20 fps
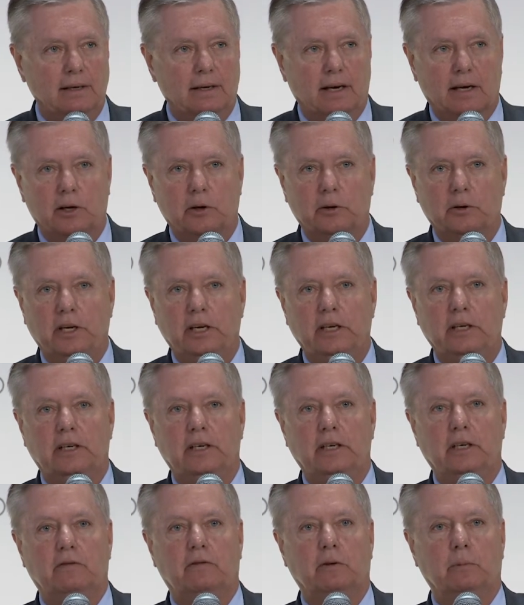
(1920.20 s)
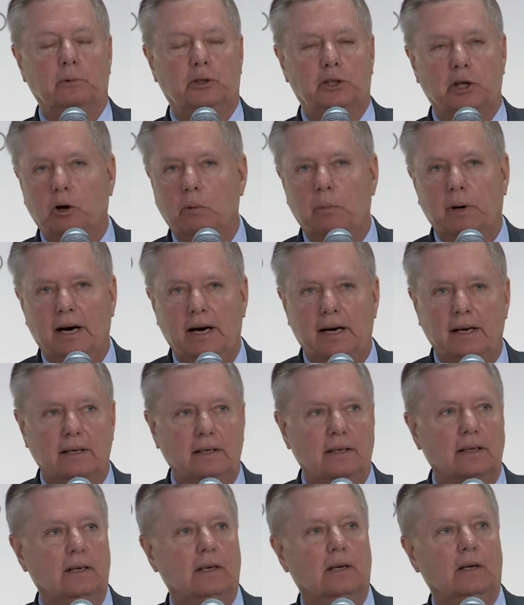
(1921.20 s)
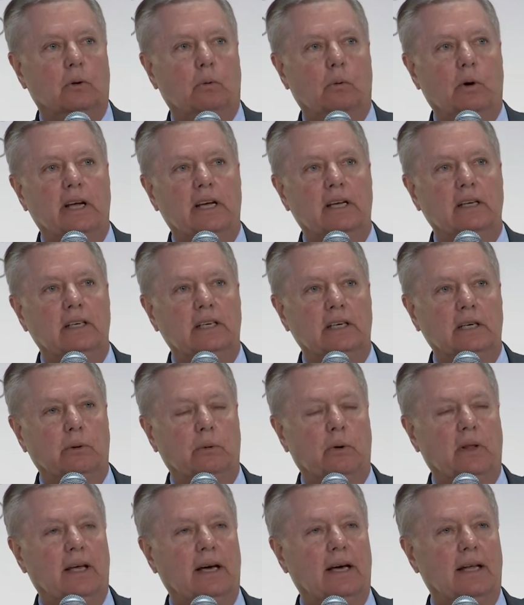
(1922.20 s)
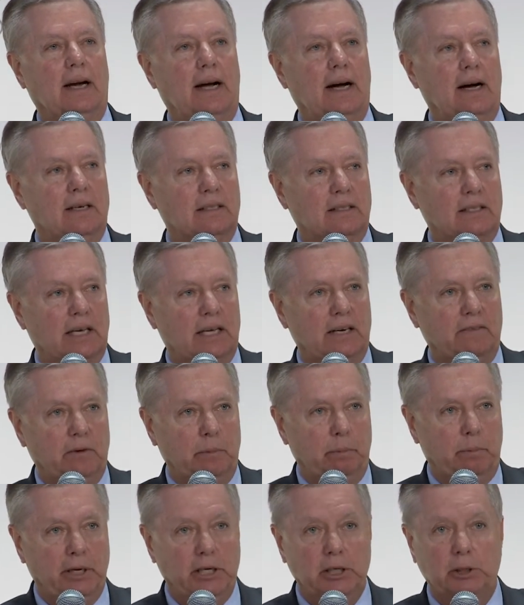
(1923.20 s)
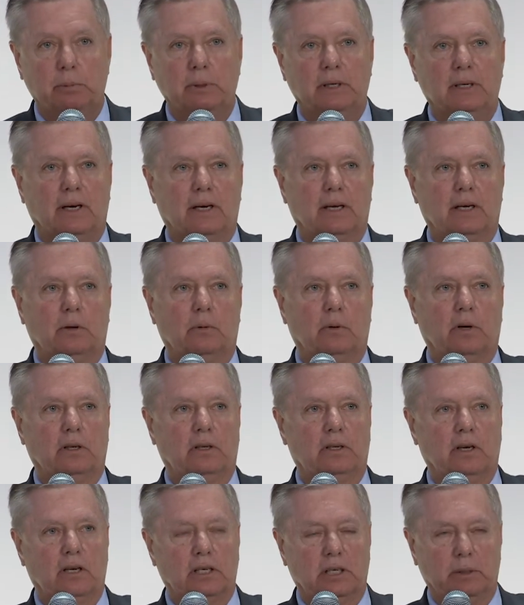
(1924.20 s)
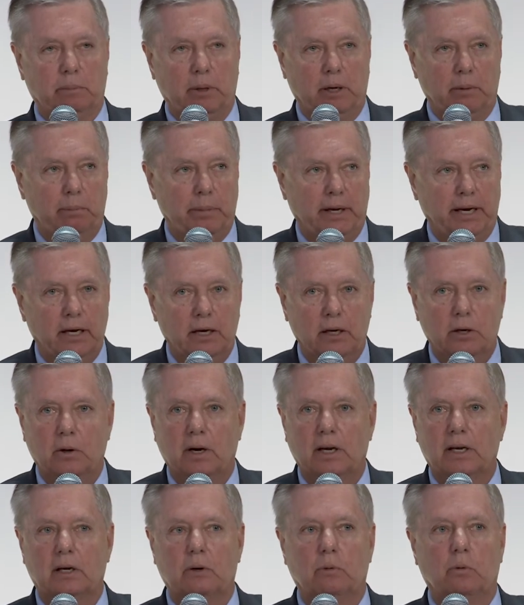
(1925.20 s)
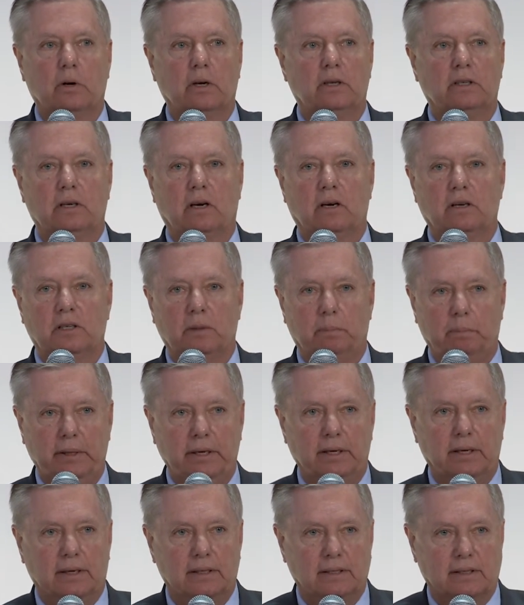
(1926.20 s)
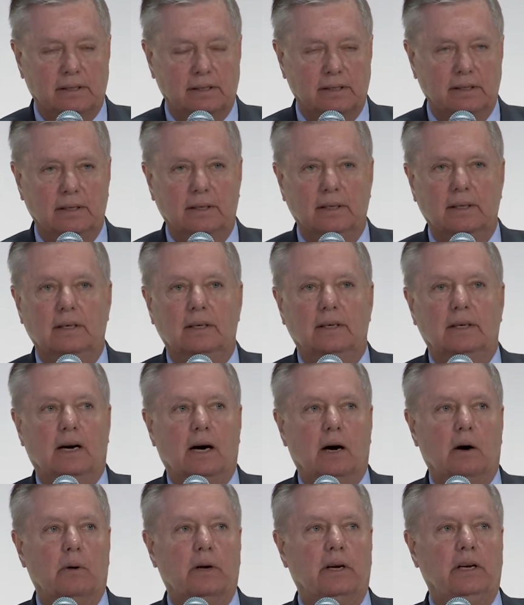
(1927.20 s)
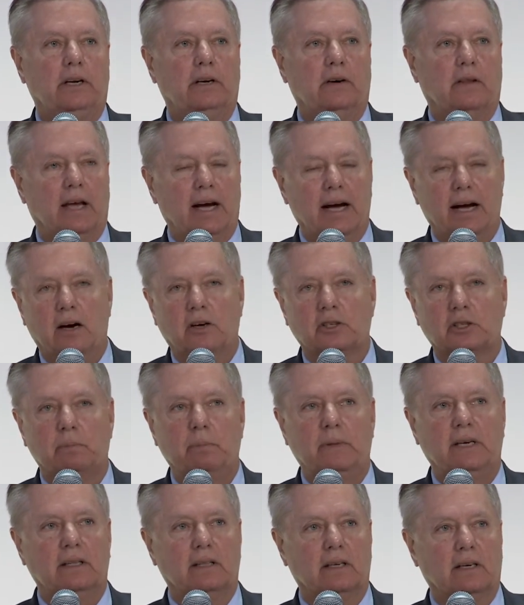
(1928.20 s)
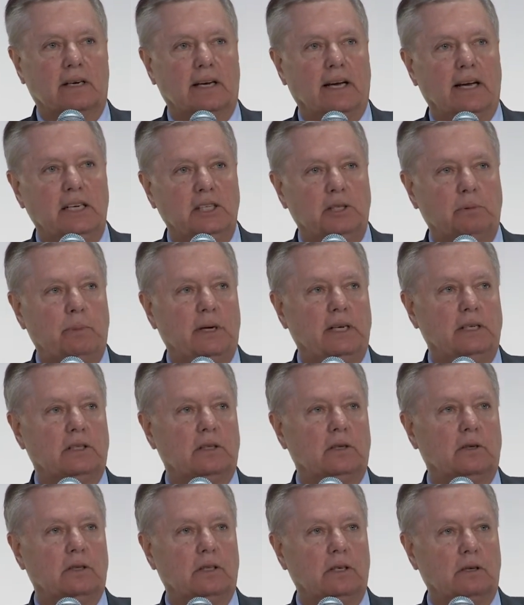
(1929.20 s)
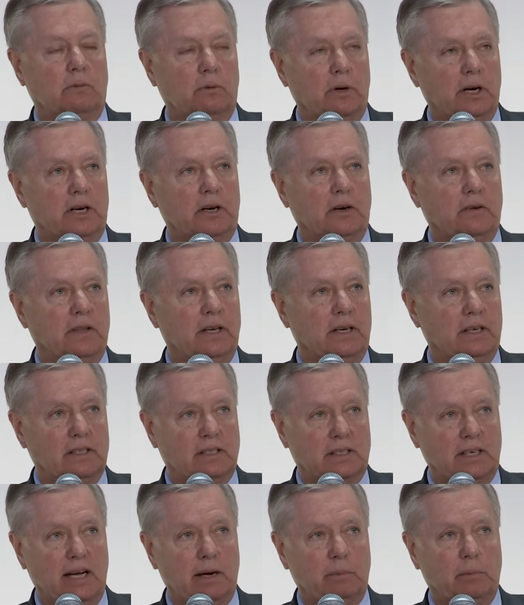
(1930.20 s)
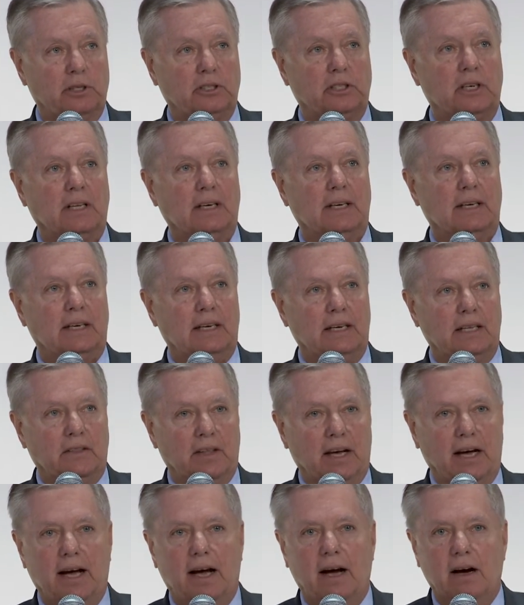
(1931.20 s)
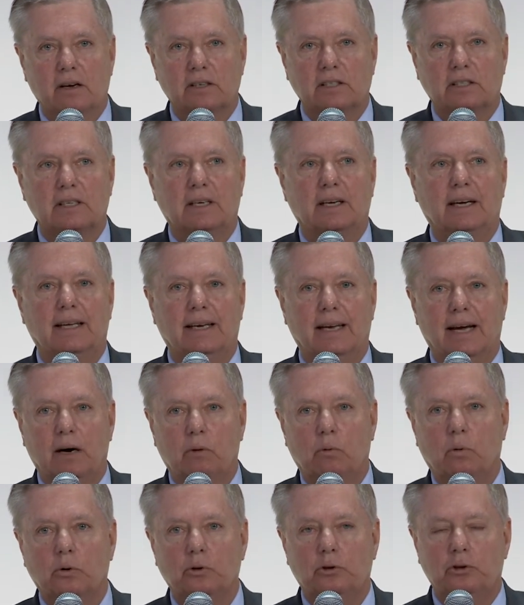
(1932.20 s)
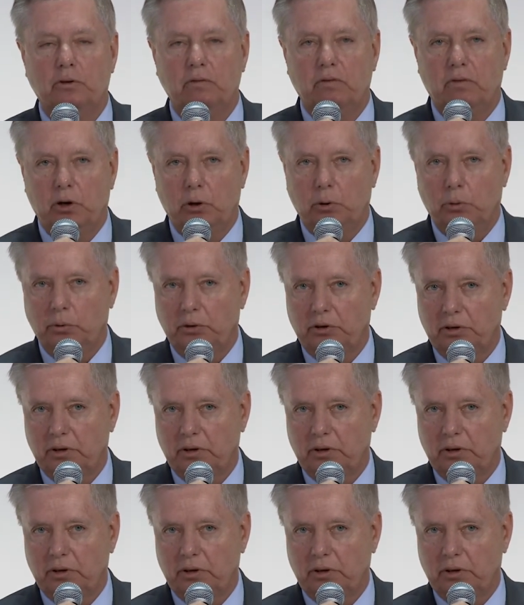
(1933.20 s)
I don't need to hear from Joe Biden. We can deal with that outside of impeachment. I don't want to talk to Pompeo. I don't want to talk to Pence. I want to hear the House make their case based on the record they established in the House, and I want to vote.